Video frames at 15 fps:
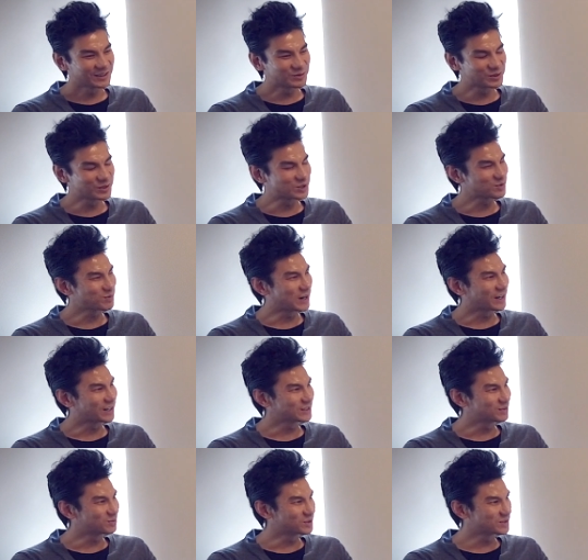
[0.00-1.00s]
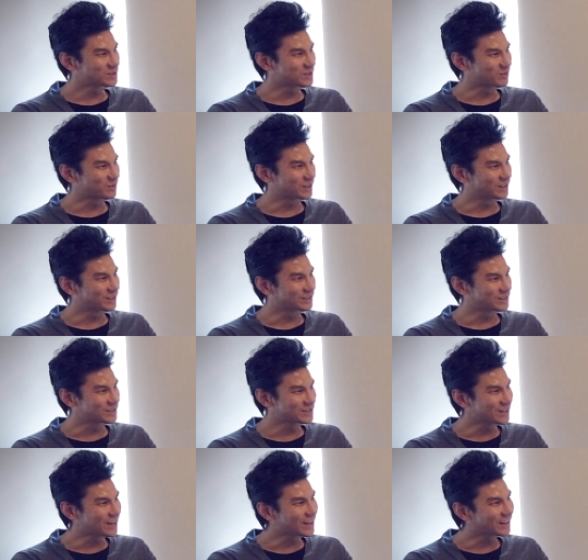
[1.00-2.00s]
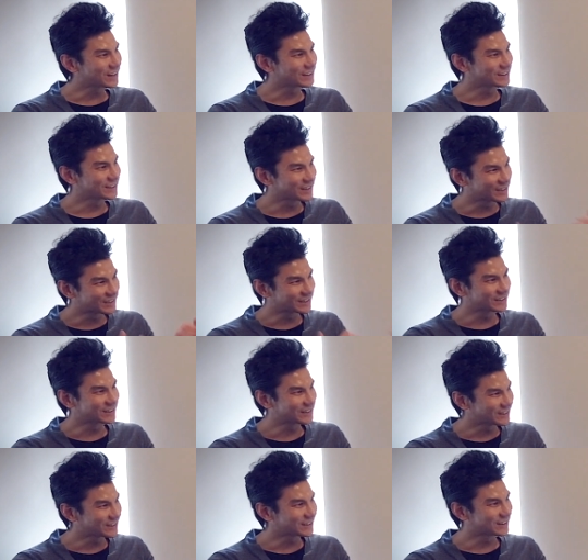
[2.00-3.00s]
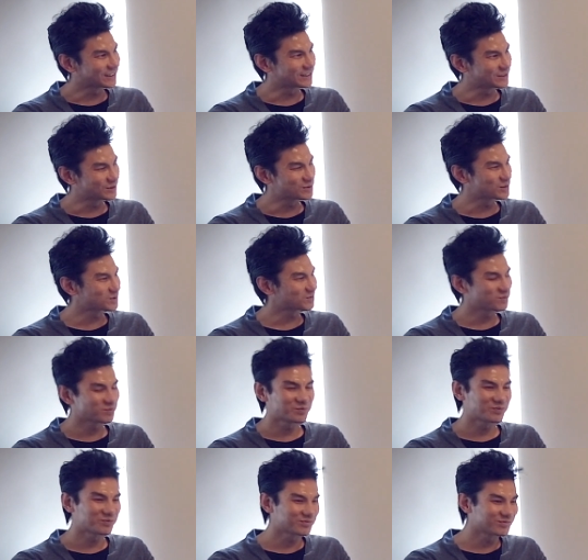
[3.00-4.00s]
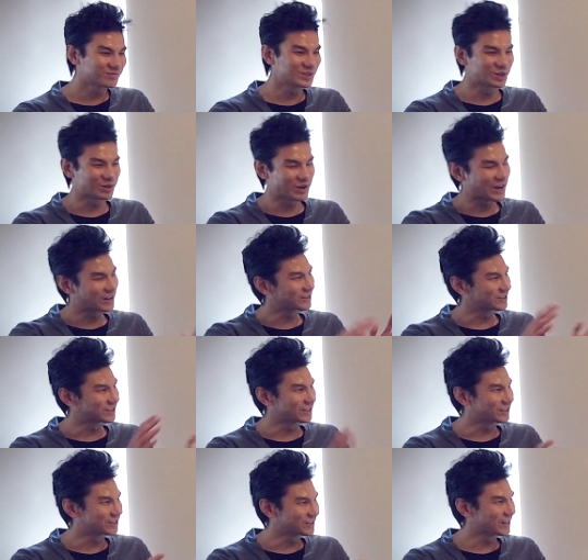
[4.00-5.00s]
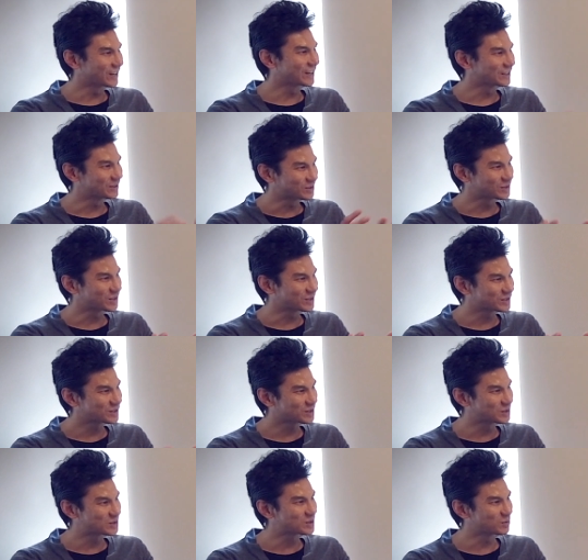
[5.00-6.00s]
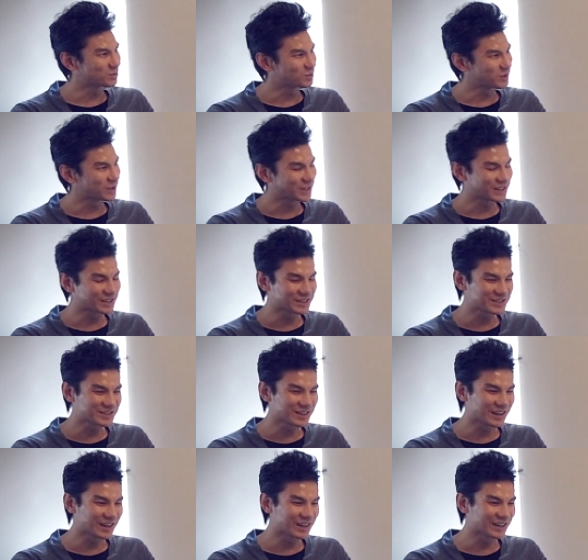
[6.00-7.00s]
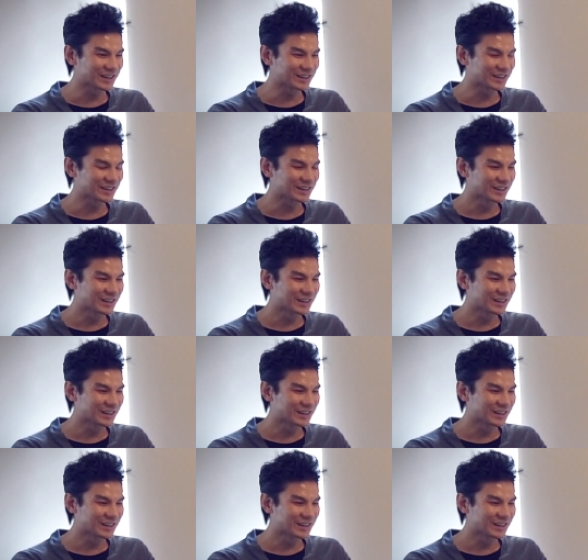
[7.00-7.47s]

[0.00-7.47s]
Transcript: was inspired to build something on the side, and it was, out on the internet. It was consumer based, and